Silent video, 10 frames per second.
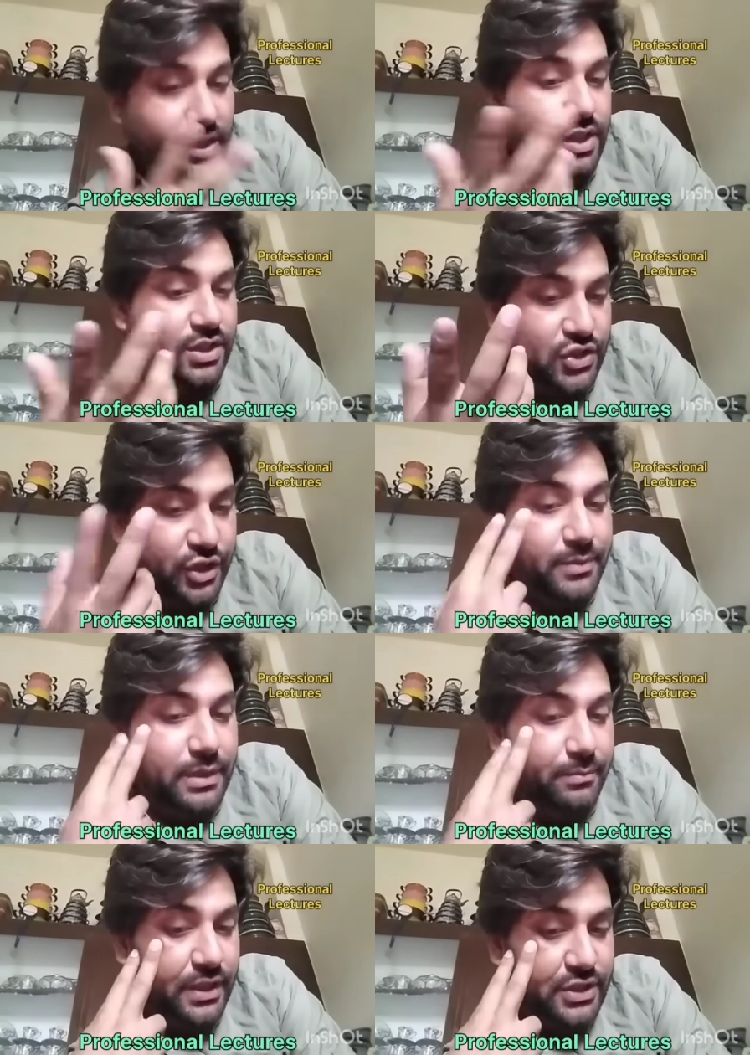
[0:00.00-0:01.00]
extreme
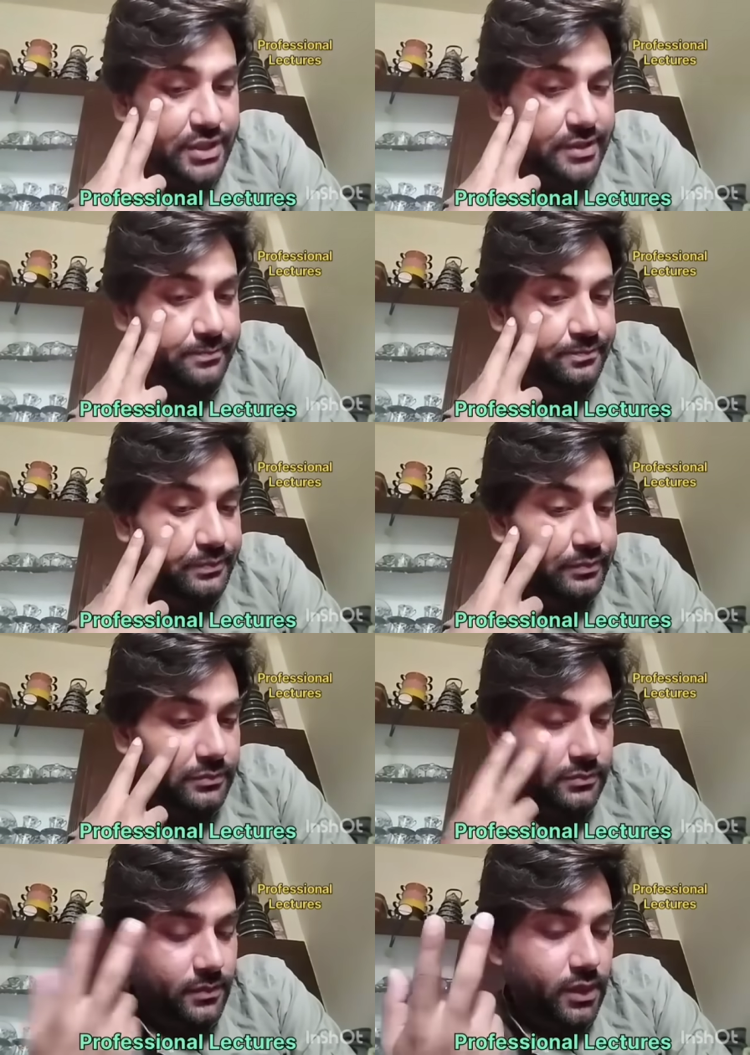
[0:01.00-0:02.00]
temperature,
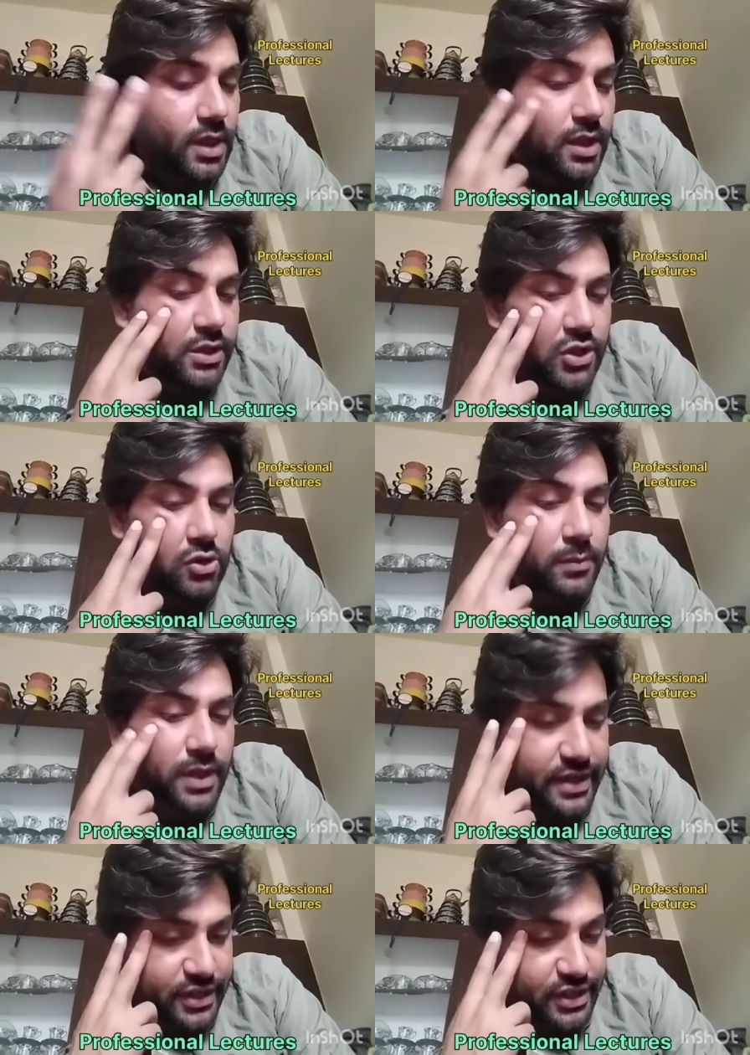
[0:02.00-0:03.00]

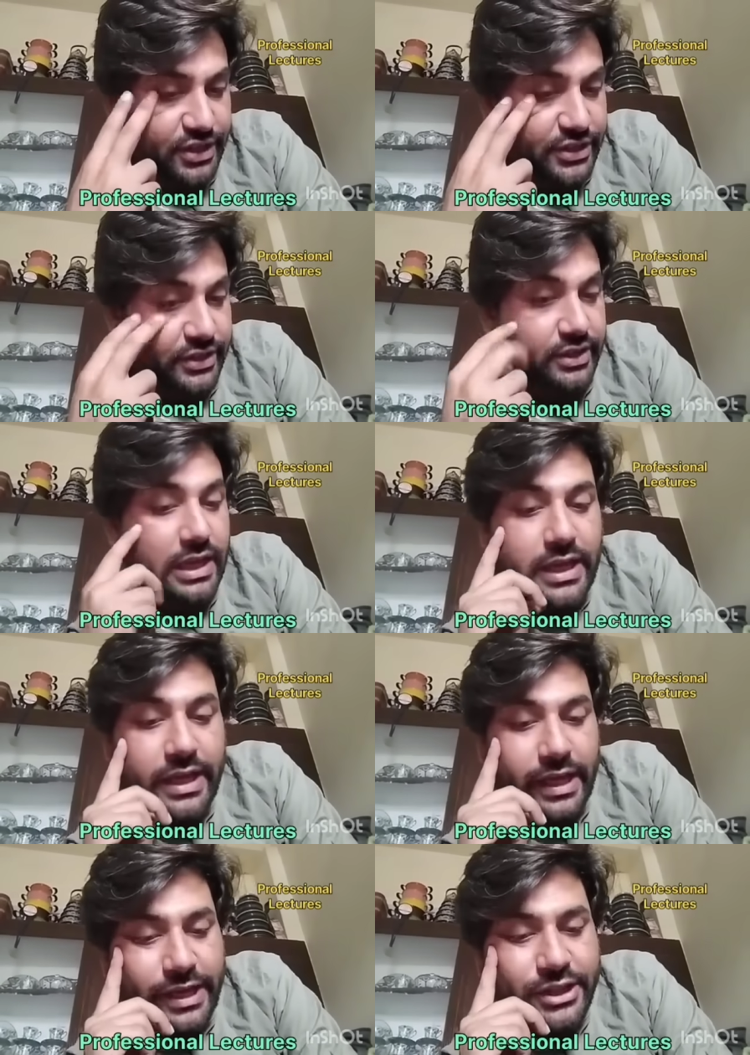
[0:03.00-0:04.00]
trauma, radiation,
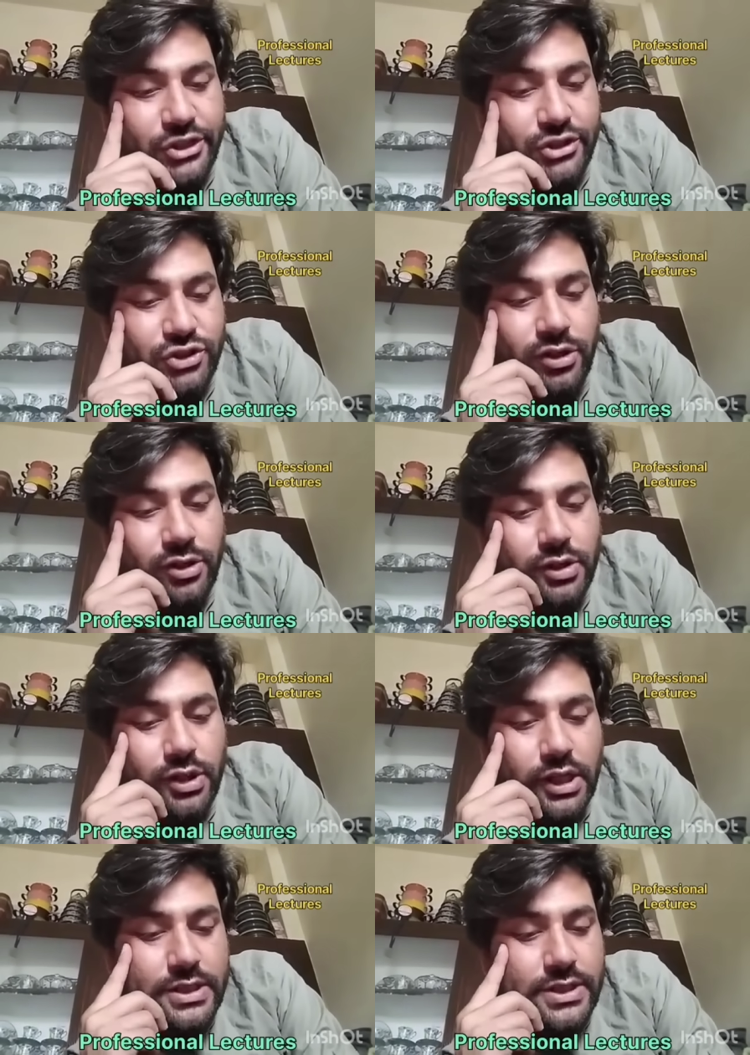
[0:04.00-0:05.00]
electric shock,
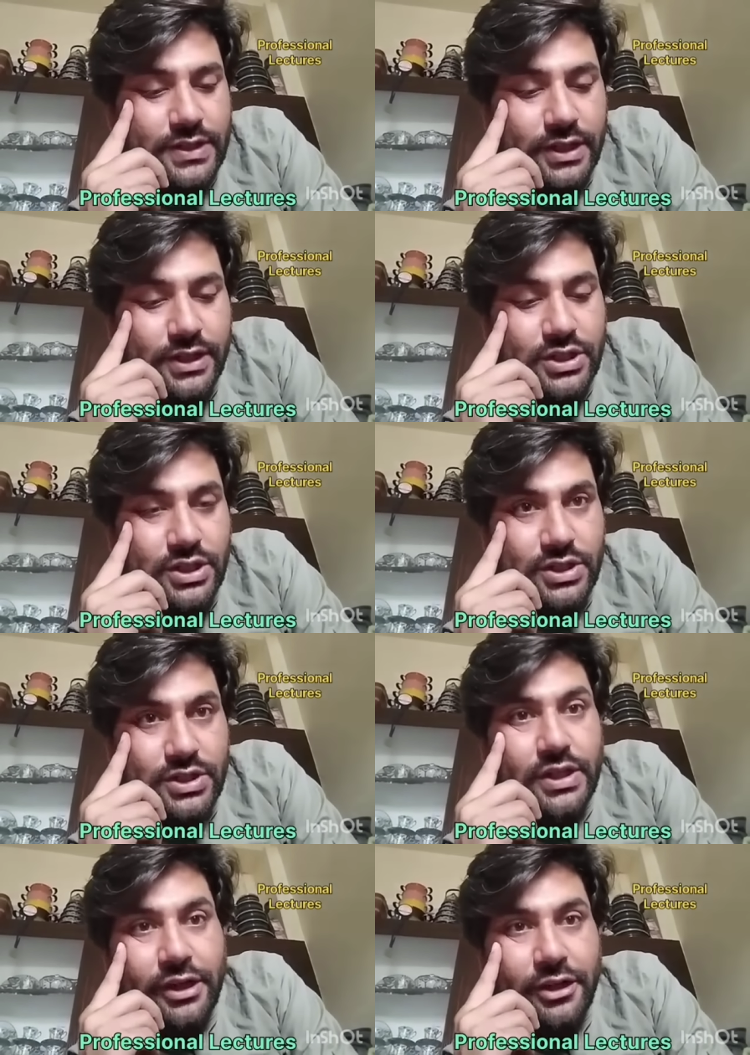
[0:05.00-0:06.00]
sudden
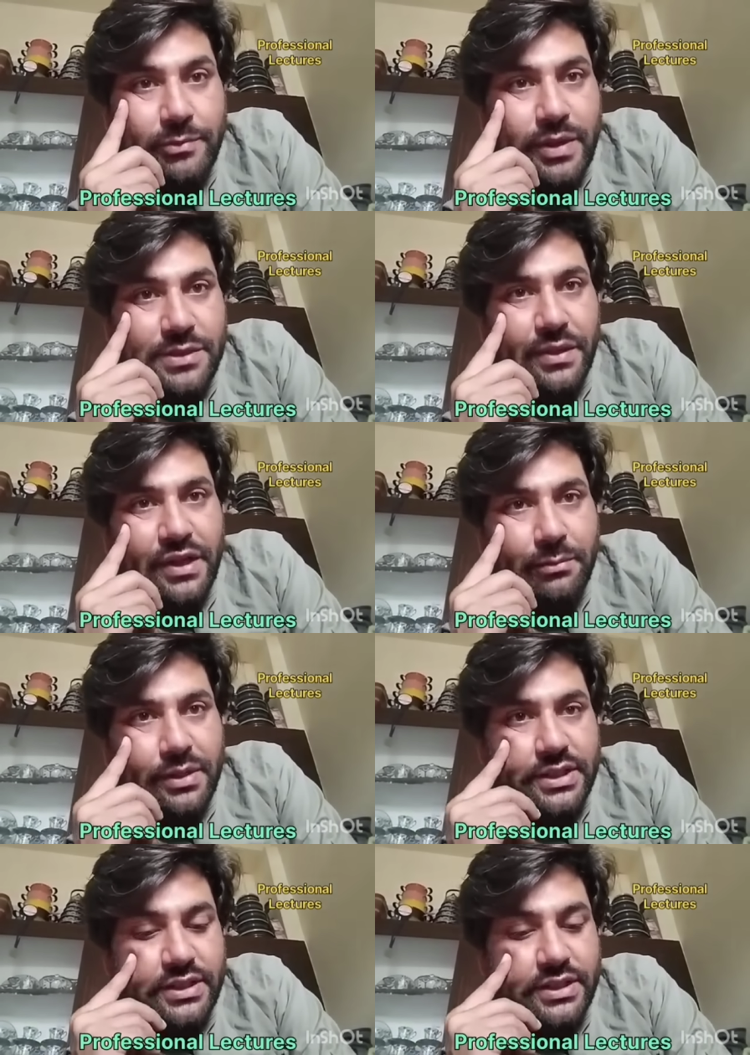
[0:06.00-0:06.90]
changes in atmospheric pressure.